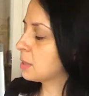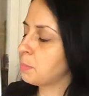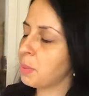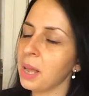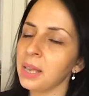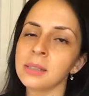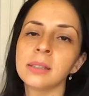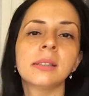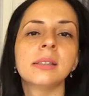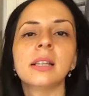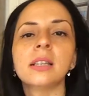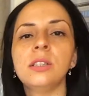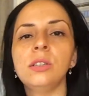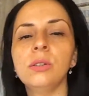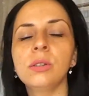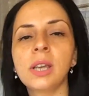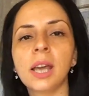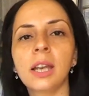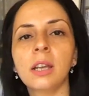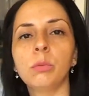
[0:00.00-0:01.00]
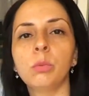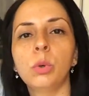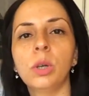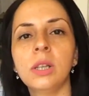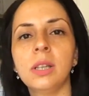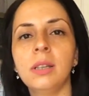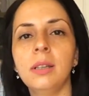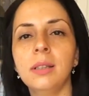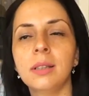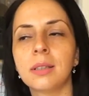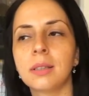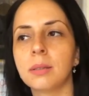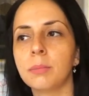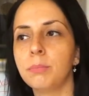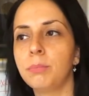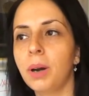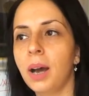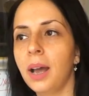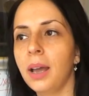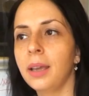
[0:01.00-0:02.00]
expense that you can avoid is
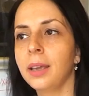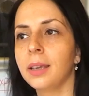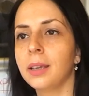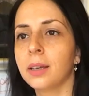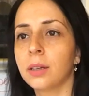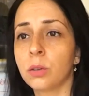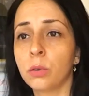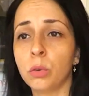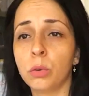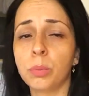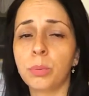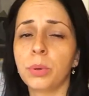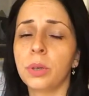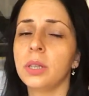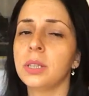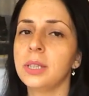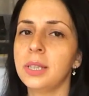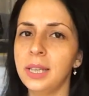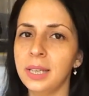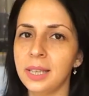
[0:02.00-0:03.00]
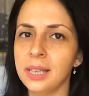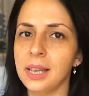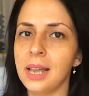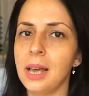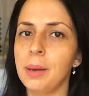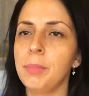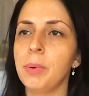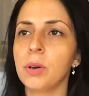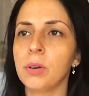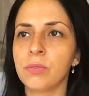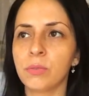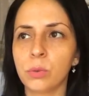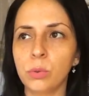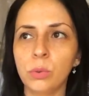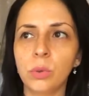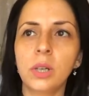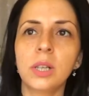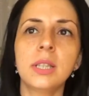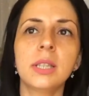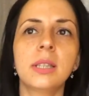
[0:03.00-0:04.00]
buying a corporate GitLab. Of
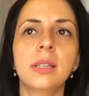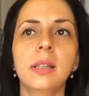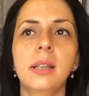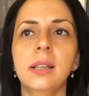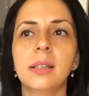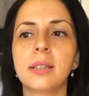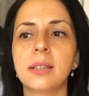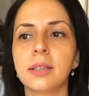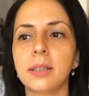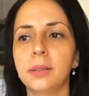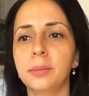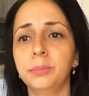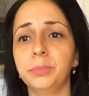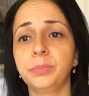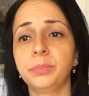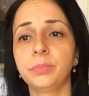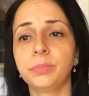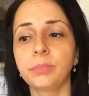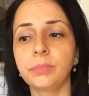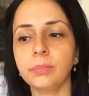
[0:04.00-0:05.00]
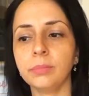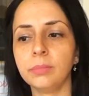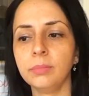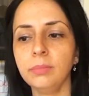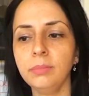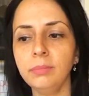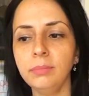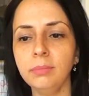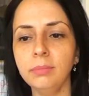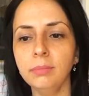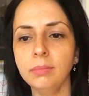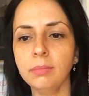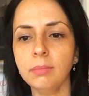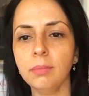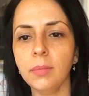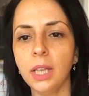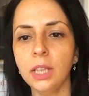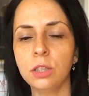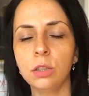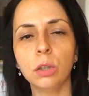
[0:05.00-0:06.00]
course, it's
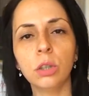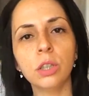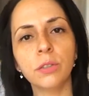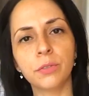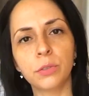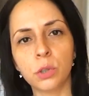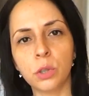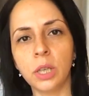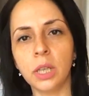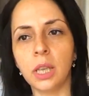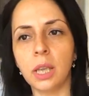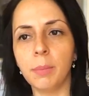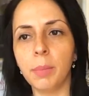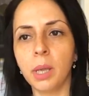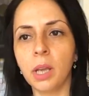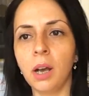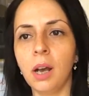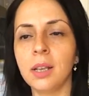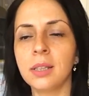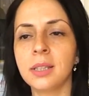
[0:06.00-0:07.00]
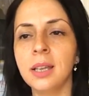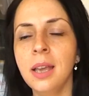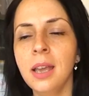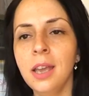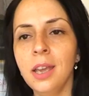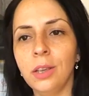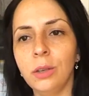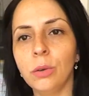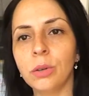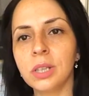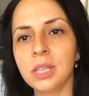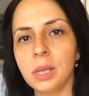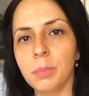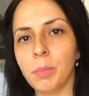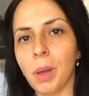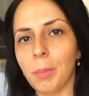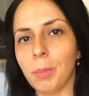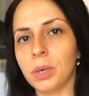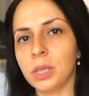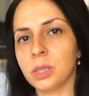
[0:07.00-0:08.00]
sort of tricky because your
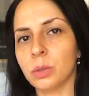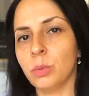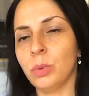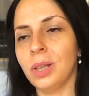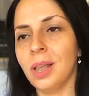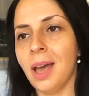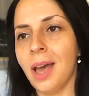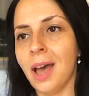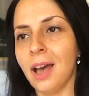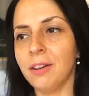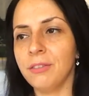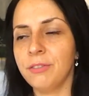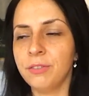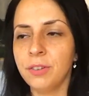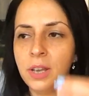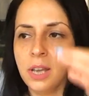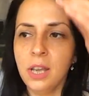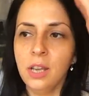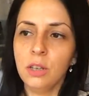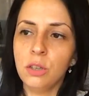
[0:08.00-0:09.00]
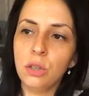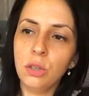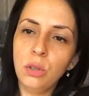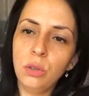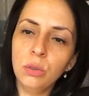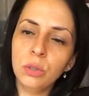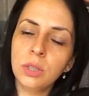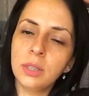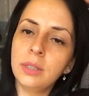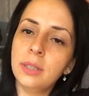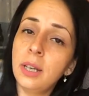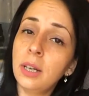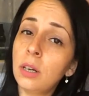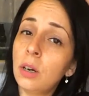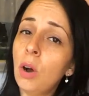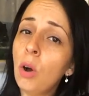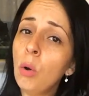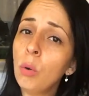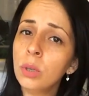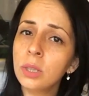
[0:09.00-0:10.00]
team members will have to use
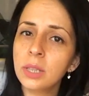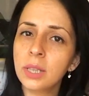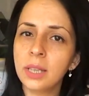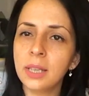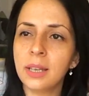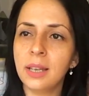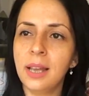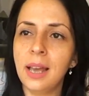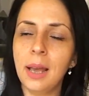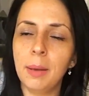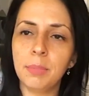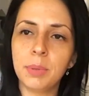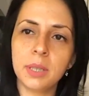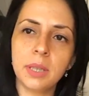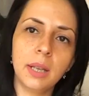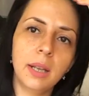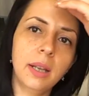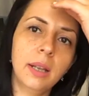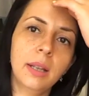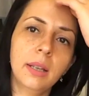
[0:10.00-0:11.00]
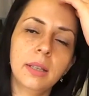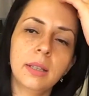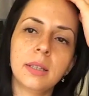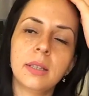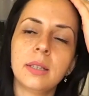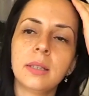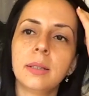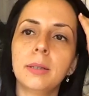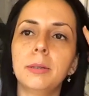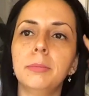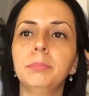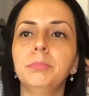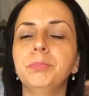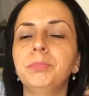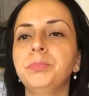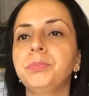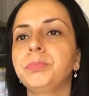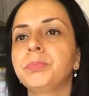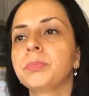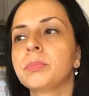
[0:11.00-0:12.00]
their own GitLabs,
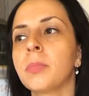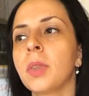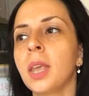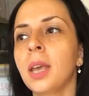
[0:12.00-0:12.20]
and